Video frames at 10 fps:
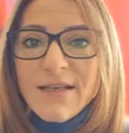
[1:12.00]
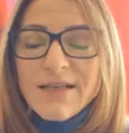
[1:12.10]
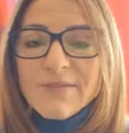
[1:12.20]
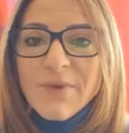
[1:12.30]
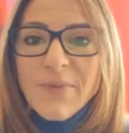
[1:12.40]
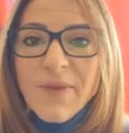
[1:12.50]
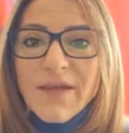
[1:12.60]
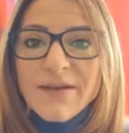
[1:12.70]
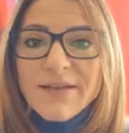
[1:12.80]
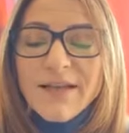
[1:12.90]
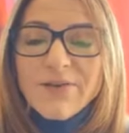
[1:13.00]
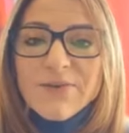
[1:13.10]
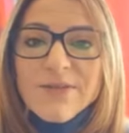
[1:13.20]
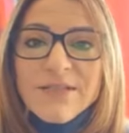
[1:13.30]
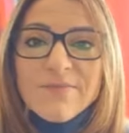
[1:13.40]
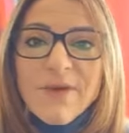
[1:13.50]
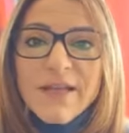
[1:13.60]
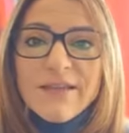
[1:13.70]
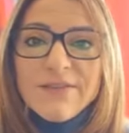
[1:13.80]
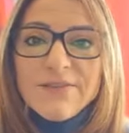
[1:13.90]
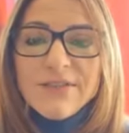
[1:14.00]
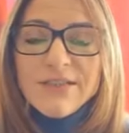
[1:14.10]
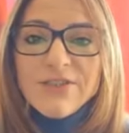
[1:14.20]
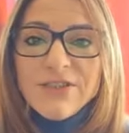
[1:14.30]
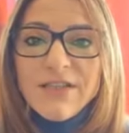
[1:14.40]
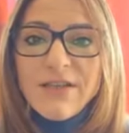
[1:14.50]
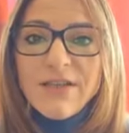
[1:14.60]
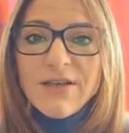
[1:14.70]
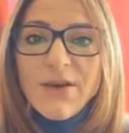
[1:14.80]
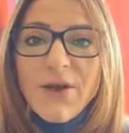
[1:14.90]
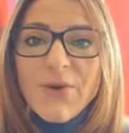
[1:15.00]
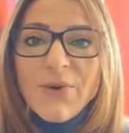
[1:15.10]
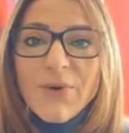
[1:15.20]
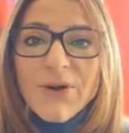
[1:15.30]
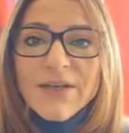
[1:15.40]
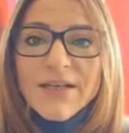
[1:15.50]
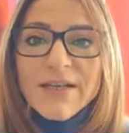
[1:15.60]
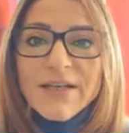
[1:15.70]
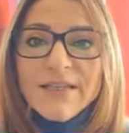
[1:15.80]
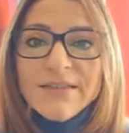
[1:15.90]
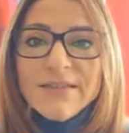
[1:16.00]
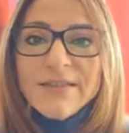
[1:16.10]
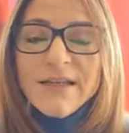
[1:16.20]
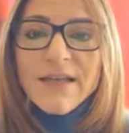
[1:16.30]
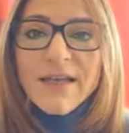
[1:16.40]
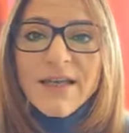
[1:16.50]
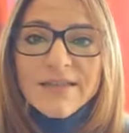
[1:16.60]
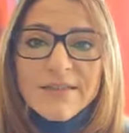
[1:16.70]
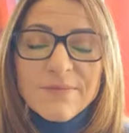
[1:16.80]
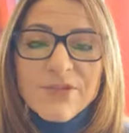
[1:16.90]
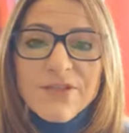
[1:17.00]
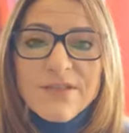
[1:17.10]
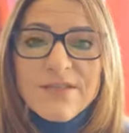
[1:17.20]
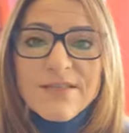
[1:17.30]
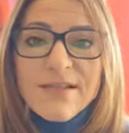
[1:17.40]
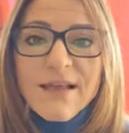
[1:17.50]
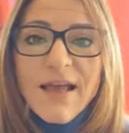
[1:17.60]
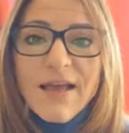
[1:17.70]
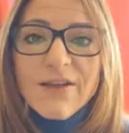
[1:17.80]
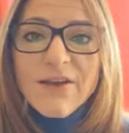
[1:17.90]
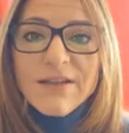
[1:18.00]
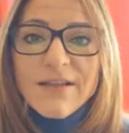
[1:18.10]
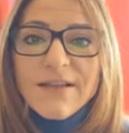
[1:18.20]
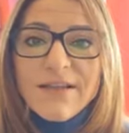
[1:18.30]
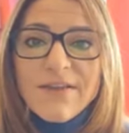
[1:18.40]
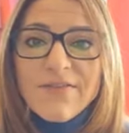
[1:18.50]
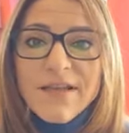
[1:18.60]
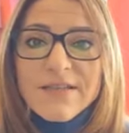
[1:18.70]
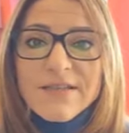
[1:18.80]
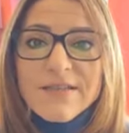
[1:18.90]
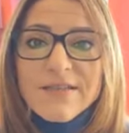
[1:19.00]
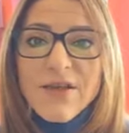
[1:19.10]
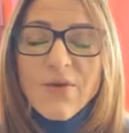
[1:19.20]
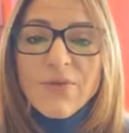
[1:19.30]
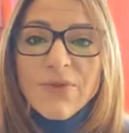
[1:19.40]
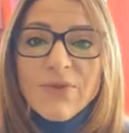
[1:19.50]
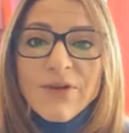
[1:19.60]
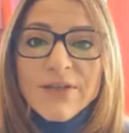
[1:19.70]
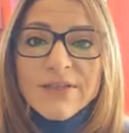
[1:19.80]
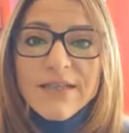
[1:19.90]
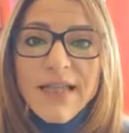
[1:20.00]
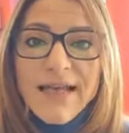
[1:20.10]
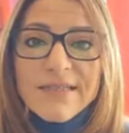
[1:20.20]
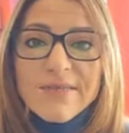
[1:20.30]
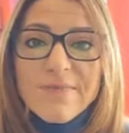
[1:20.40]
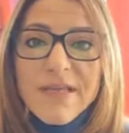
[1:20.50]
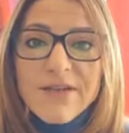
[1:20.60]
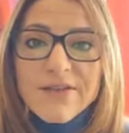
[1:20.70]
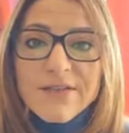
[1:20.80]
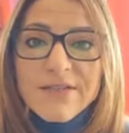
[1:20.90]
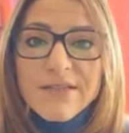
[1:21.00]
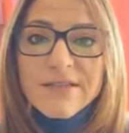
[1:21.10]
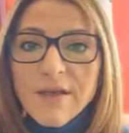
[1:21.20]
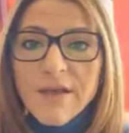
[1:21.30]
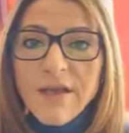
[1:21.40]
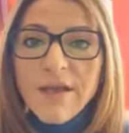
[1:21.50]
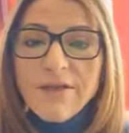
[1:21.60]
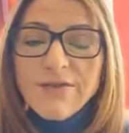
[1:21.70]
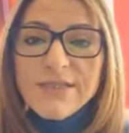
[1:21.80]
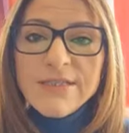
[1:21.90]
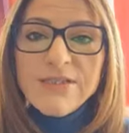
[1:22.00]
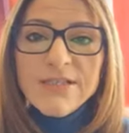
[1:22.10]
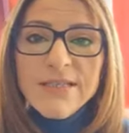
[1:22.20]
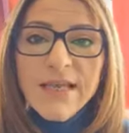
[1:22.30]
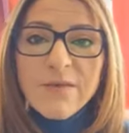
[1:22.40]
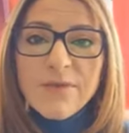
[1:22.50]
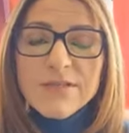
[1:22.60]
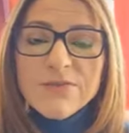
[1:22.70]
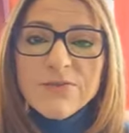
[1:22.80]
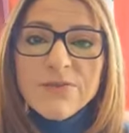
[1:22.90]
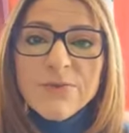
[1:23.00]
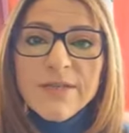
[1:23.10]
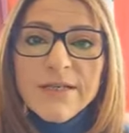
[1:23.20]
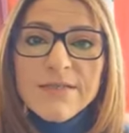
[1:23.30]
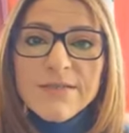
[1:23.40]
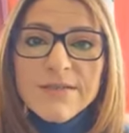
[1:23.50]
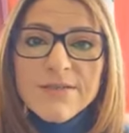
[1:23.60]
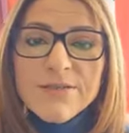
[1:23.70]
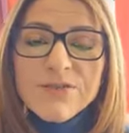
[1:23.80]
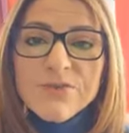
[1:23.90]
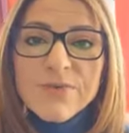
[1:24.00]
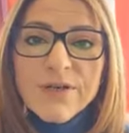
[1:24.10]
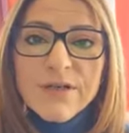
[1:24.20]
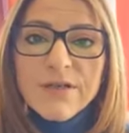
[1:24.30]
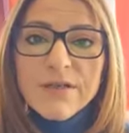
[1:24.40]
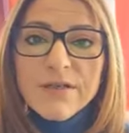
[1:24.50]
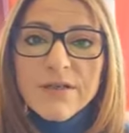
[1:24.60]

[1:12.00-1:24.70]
is prepared and hosted by the UCG, who organize exhibitions and online events with world-class speakers. UCG's aim is to globalize research work